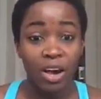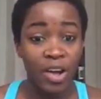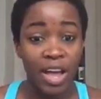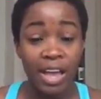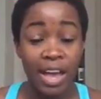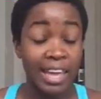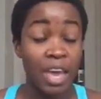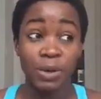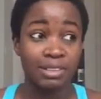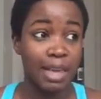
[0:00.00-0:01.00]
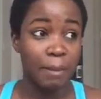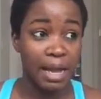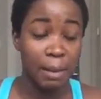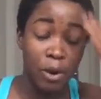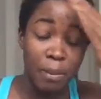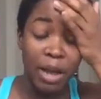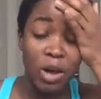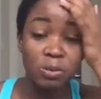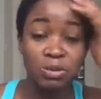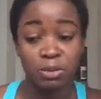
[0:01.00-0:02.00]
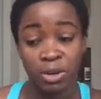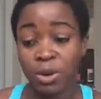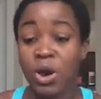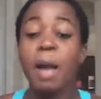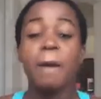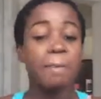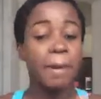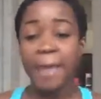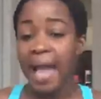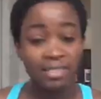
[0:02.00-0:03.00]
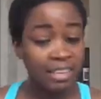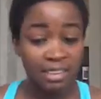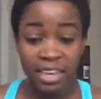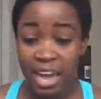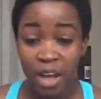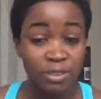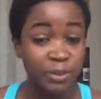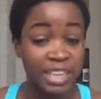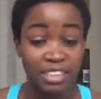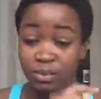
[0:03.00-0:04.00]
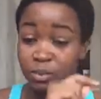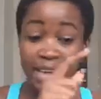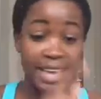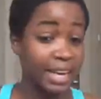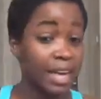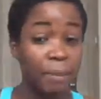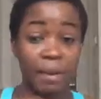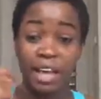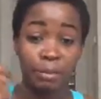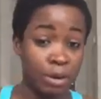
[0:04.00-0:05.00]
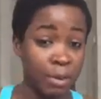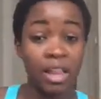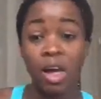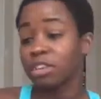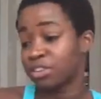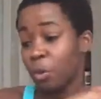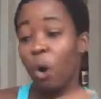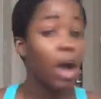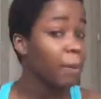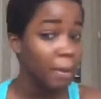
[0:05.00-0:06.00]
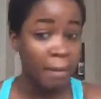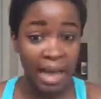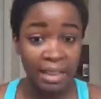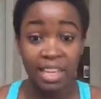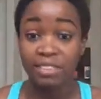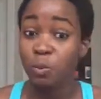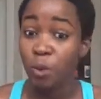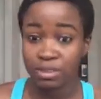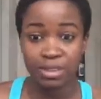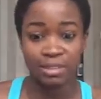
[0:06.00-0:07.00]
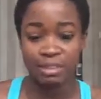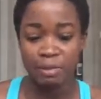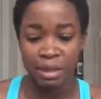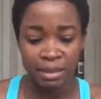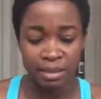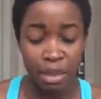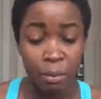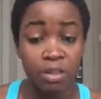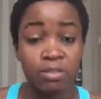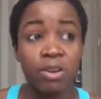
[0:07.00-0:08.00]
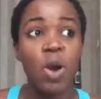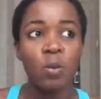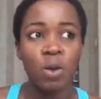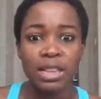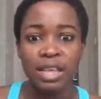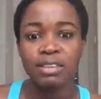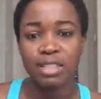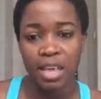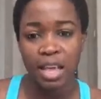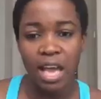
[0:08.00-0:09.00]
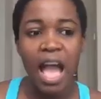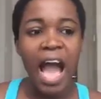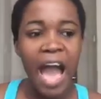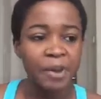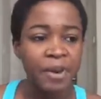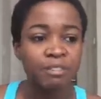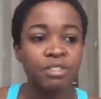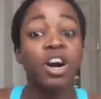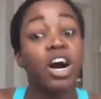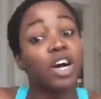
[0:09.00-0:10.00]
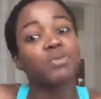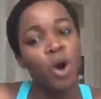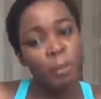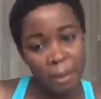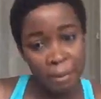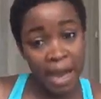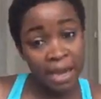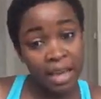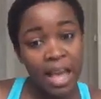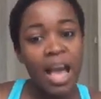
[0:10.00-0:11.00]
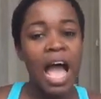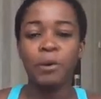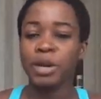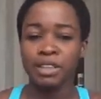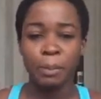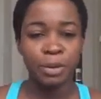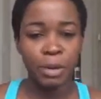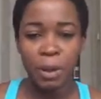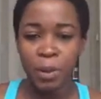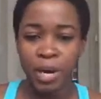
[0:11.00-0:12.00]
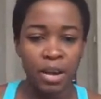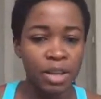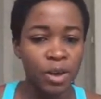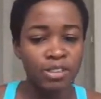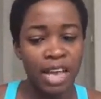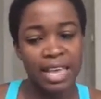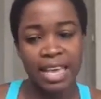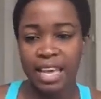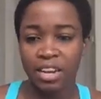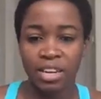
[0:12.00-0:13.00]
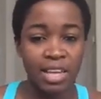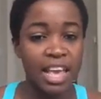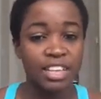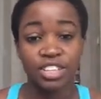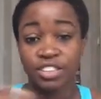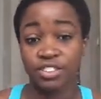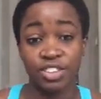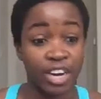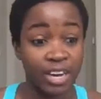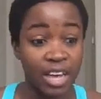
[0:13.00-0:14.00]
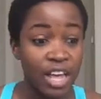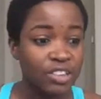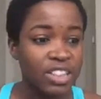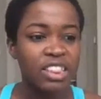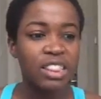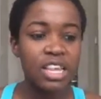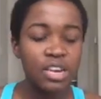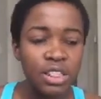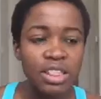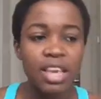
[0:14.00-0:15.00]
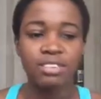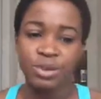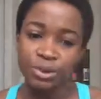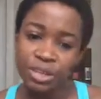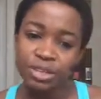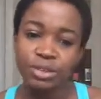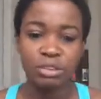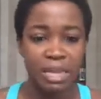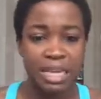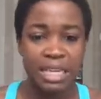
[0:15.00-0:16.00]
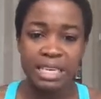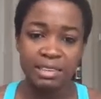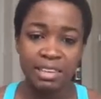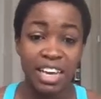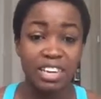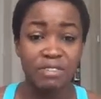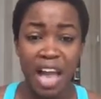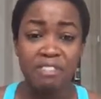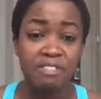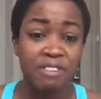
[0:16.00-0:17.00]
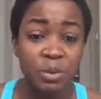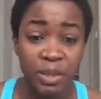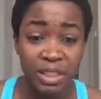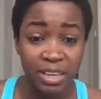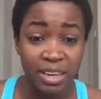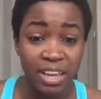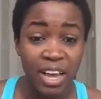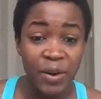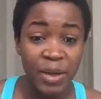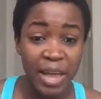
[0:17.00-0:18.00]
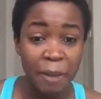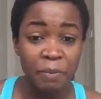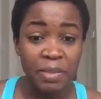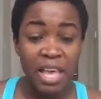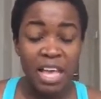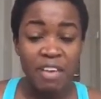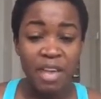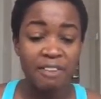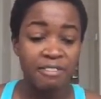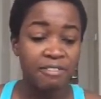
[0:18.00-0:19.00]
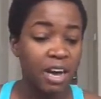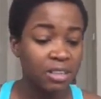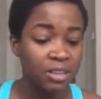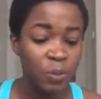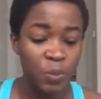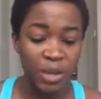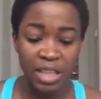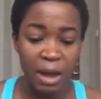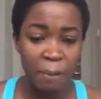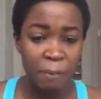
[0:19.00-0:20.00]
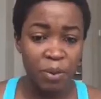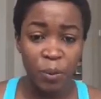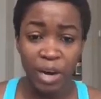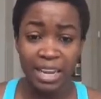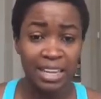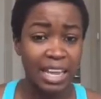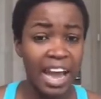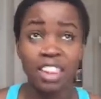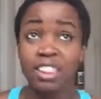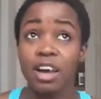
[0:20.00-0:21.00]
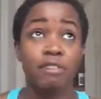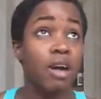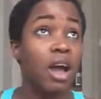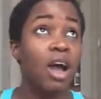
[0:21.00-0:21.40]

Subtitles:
Okay, I can't wait to get back. I'm going back home tomorrow. My mat stays laid out, so when I get up, I put on my clothes, I just walk on my mat. That's one. See, Tim, that's an example of one less thing. I don't have to unroll my mat. Once I put on my workout clothes, I can get on it and just start. So there are little things that you can do to make it easier, and if you have fun with it, okay? If you have fun with working out, like I love.